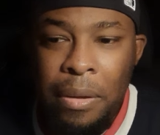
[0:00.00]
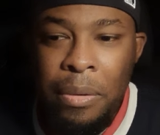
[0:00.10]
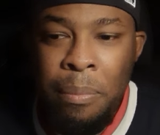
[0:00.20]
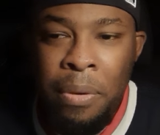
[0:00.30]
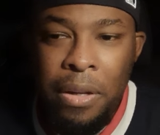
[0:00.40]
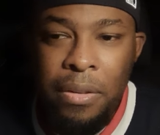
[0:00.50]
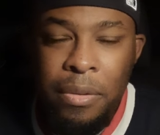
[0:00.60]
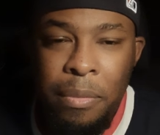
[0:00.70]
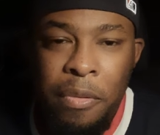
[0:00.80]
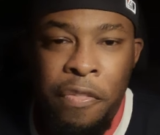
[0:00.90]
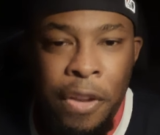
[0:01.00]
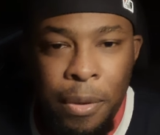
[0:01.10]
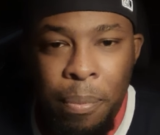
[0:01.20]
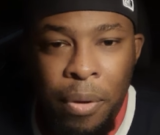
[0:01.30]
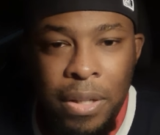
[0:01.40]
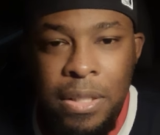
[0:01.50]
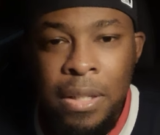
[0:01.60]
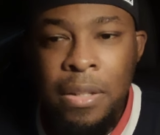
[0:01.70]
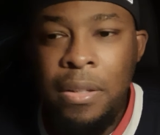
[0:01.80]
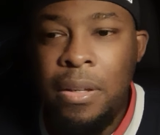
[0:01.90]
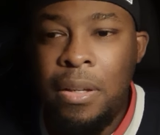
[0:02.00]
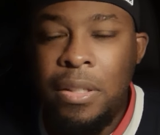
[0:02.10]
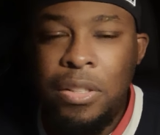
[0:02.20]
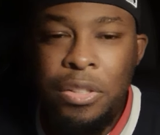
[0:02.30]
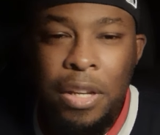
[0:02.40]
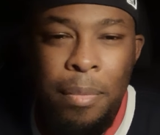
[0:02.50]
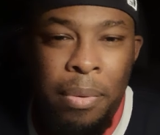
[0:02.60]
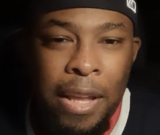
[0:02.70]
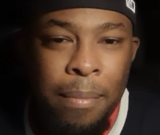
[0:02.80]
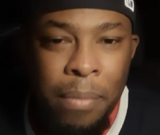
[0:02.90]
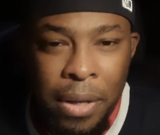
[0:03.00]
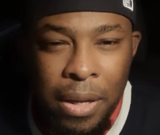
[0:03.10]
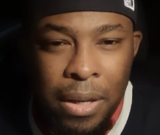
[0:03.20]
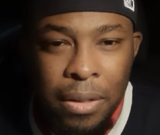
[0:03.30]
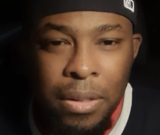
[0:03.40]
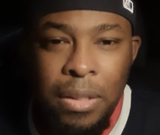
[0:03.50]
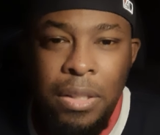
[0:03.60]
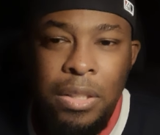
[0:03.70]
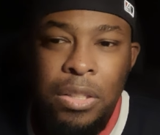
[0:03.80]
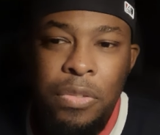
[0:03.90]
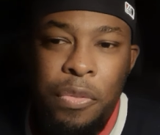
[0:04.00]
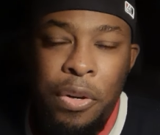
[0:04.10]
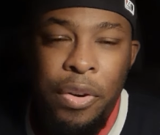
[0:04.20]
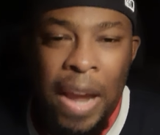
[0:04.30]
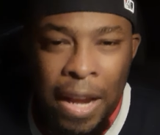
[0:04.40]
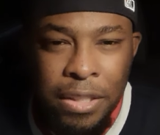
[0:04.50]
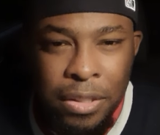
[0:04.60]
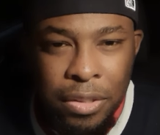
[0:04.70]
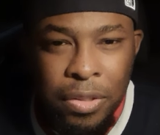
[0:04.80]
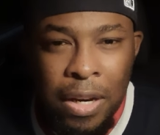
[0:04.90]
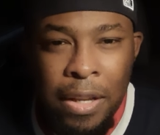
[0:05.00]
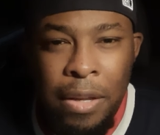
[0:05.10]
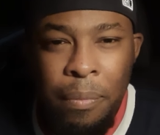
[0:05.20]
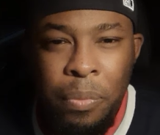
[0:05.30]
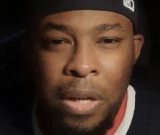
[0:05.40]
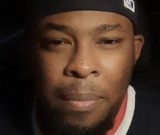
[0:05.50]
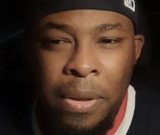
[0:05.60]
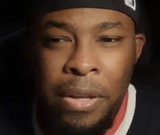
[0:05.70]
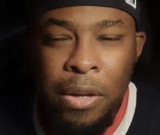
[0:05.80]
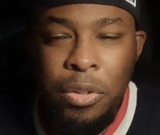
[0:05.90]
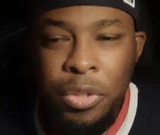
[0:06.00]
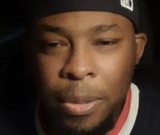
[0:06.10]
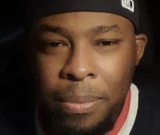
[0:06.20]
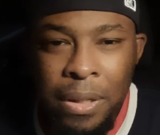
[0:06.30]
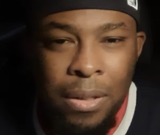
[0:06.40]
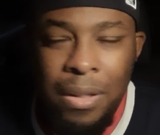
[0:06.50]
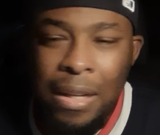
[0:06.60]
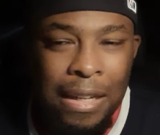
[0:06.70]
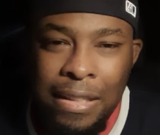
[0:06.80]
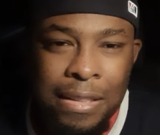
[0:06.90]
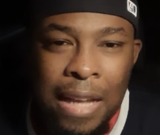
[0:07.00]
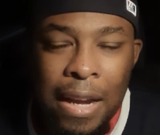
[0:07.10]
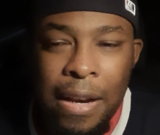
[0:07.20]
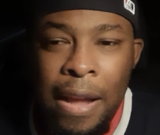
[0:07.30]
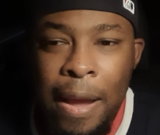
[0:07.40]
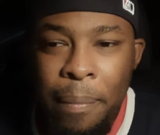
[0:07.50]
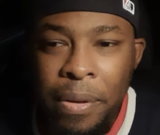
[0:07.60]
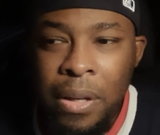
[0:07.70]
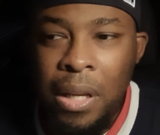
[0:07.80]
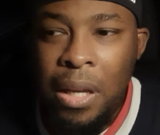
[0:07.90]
but finger pointing, trying to blame me for her actions, try to be guilt tripped, it's not gonna happen.